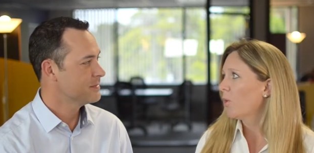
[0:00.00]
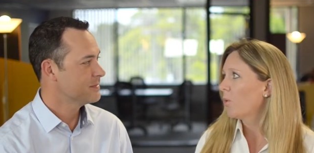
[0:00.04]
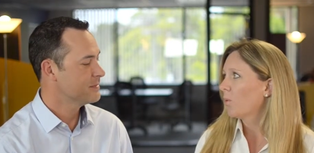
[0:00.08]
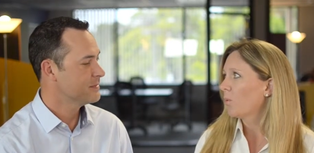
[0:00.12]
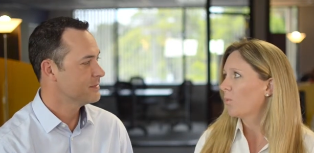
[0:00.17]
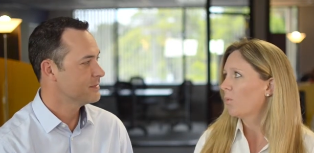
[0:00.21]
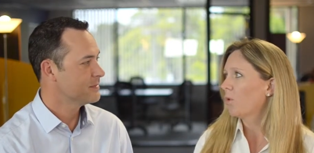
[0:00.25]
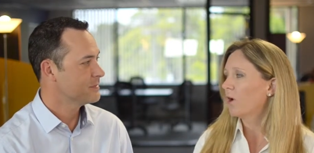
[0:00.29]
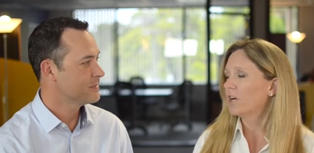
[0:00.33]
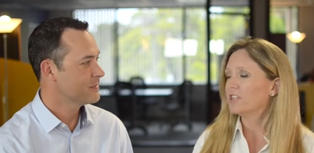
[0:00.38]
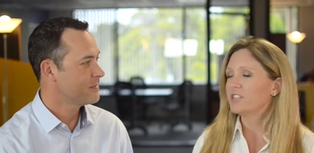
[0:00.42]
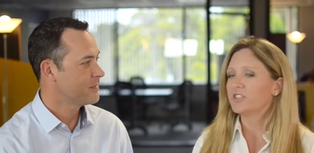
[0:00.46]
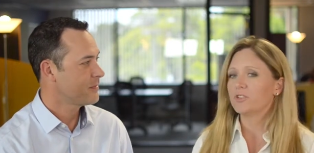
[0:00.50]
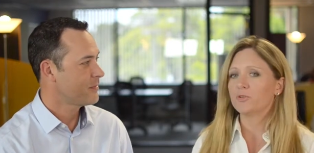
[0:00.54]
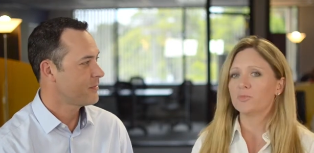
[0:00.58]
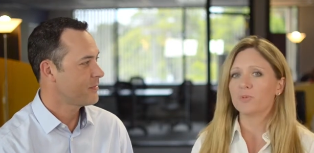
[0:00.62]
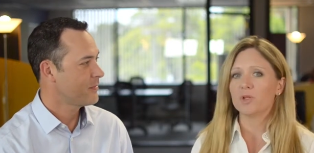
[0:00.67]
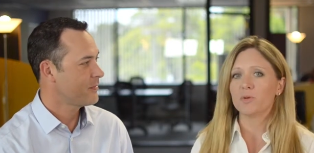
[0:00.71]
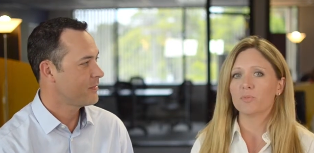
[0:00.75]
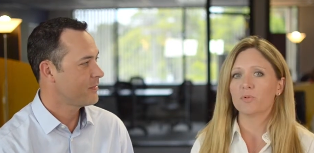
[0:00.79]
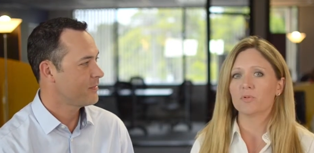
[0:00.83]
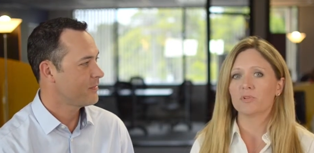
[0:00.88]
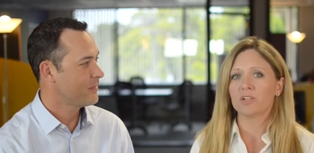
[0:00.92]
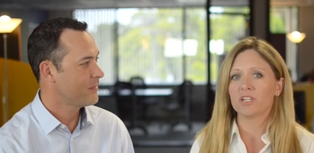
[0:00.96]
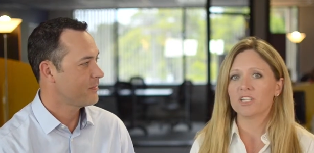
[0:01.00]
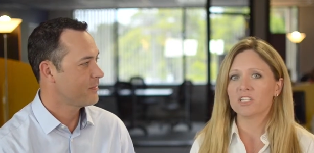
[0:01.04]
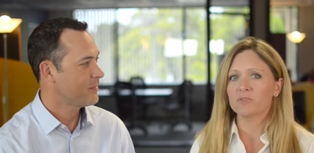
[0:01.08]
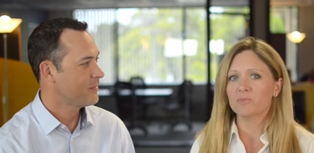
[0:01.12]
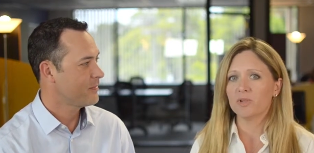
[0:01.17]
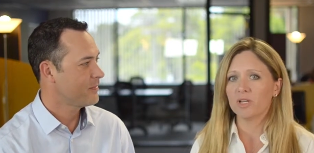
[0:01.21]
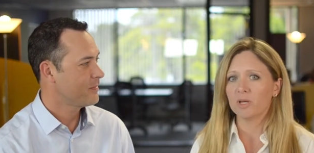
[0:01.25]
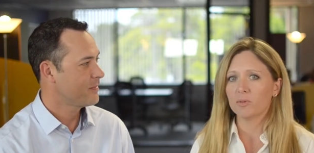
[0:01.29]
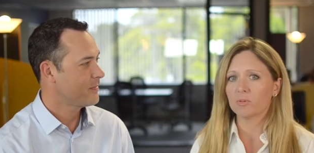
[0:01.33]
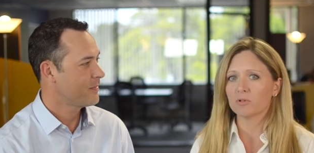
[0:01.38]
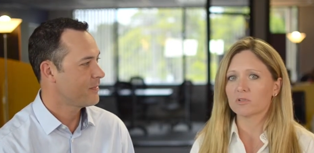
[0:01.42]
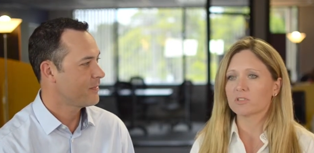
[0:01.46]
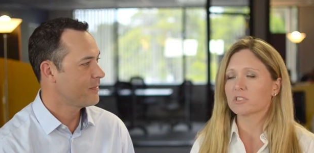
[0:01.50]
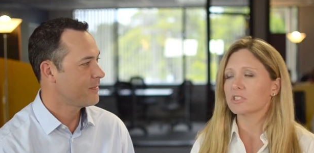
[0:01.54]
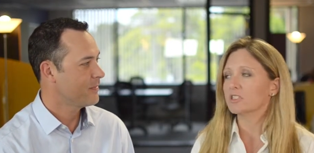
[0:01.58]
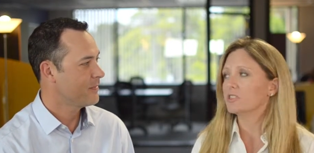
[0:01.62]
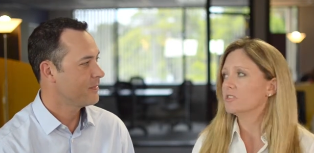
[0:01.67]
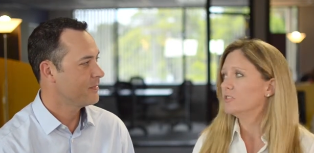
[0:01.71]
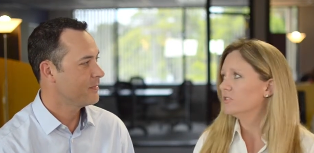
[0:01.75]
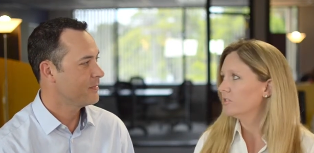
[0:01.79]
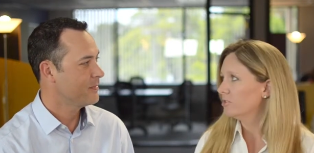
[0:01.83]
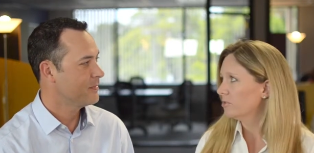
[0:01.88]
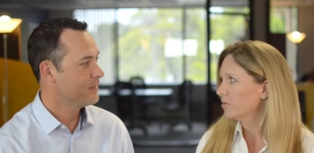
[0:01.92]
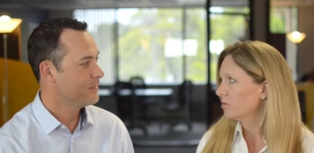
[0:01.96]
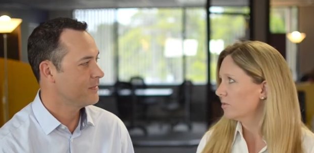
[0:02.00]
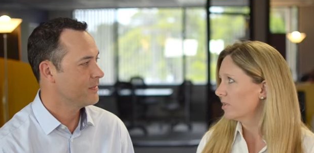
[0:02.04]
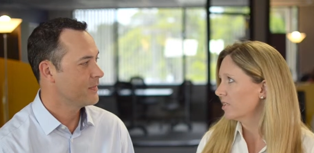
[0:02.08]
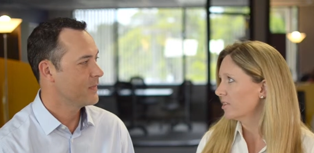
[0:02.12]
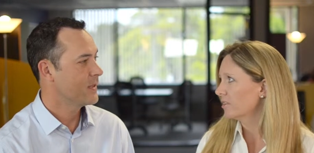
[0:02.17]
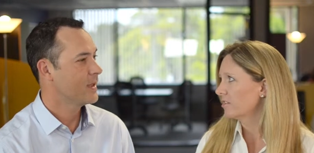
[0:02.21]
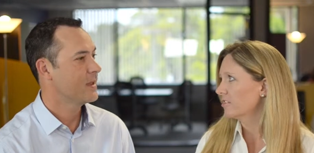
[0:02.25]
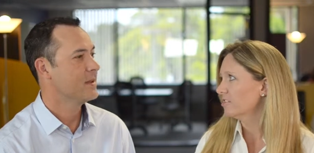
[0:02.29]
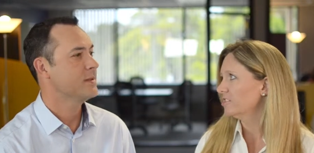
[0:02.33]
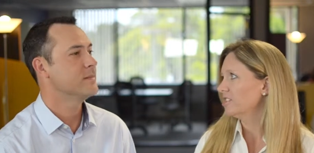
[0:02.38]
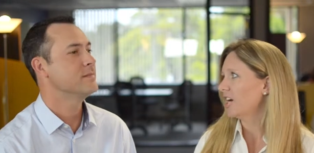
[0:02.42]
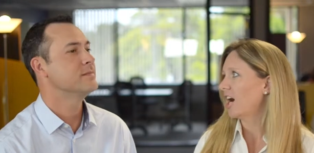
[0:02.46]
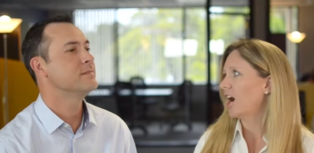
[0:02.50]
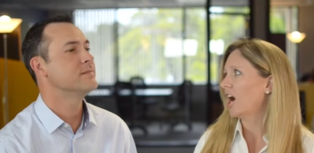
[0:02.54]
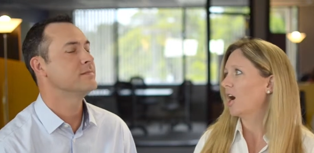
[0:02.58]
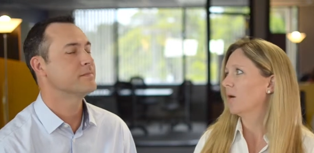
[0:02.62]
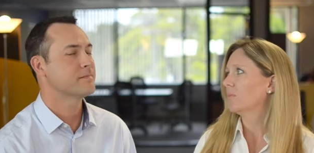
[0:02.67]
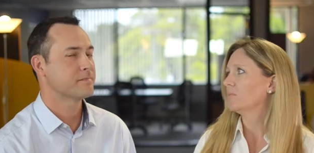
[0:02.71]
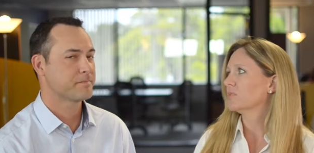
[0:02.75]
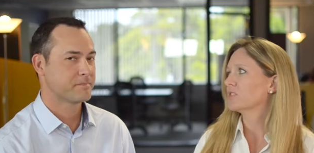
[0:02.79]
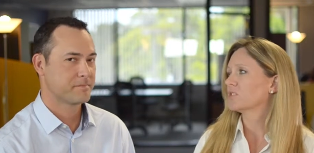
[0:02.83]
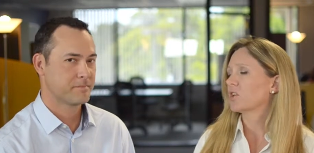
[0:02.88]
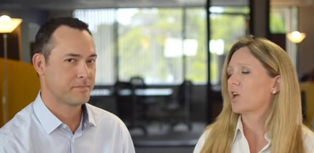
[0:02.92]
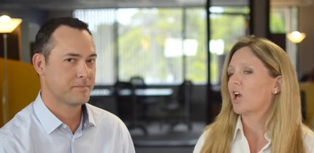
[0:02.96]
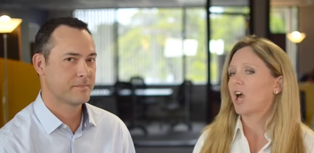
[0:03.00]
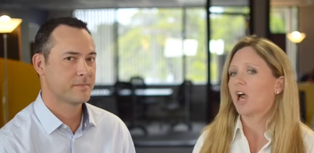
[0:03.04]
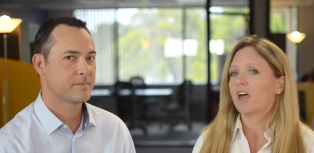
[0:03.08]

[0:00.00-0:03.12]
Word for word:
Speaker 1: What do people need to be able to do in their jobs?